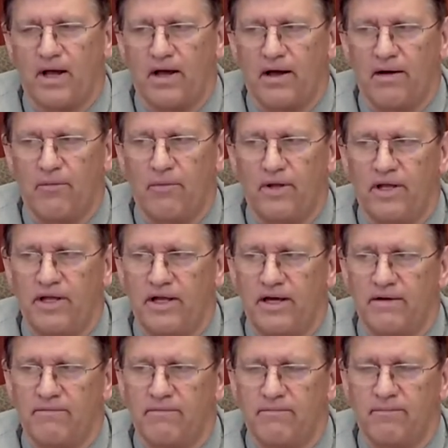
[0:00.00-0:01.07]
We,
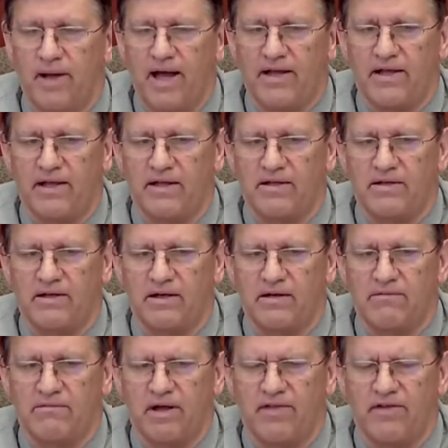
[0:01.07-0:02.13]
back
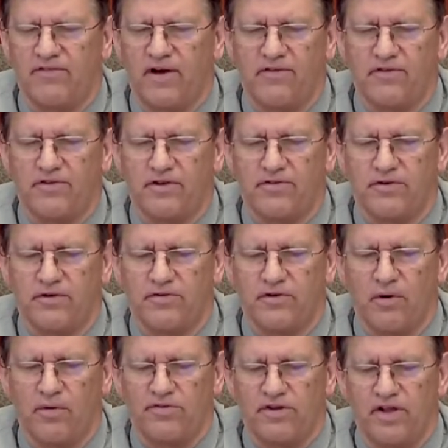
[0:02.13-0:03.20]
in, I think 5 or 6 years ago,
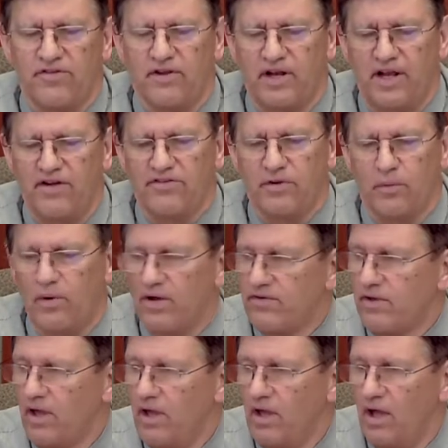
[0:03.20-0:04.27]
when Jason Angel was
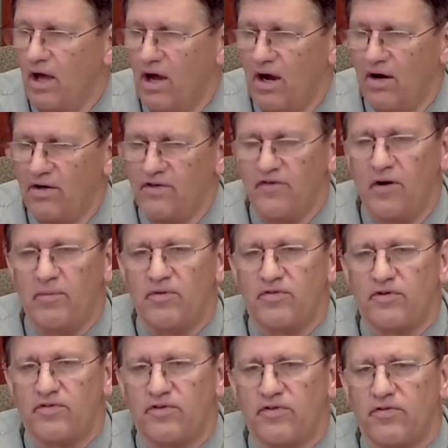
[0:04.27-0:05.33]
our Development
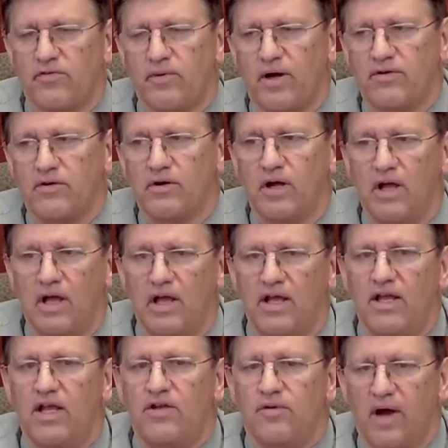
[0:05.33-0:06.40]
Services Director,
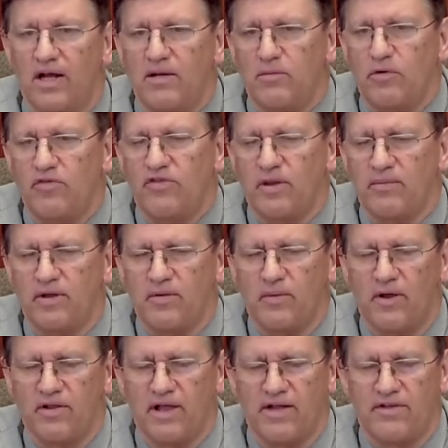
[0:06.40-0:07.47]
he tried to move something
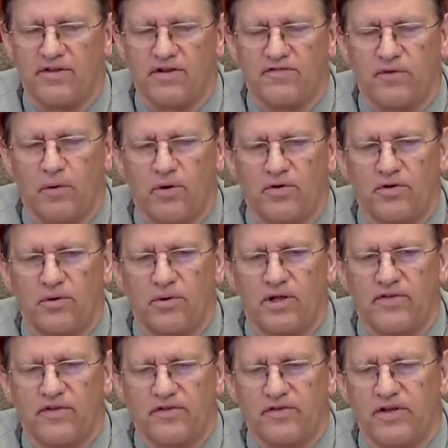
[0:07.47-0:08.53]
like this forward too, to get
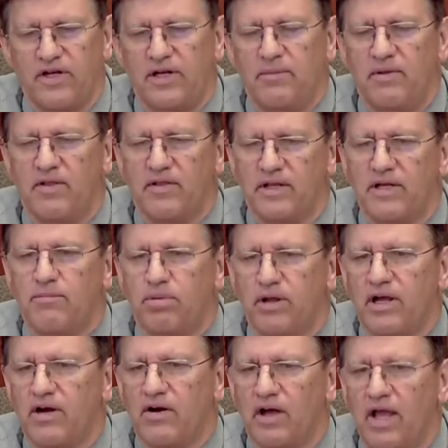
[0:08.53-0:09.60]
the city to be the lead
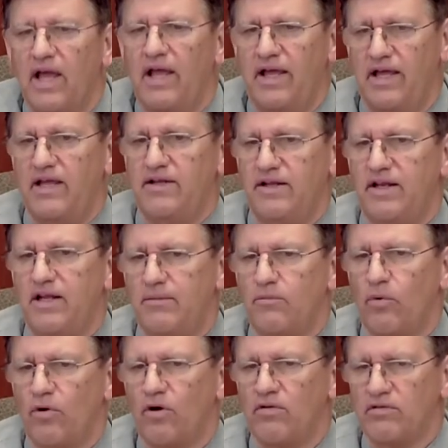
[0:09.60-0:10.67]
player in getting
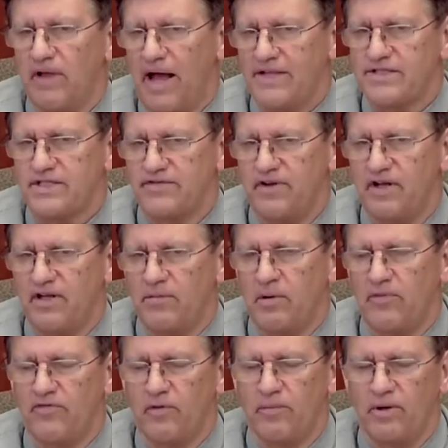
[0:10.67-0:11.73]
more lots available
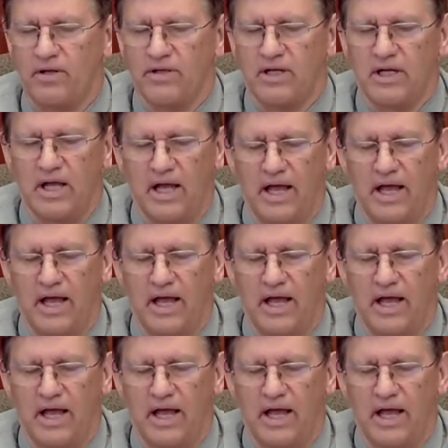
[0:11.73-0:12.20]
for building.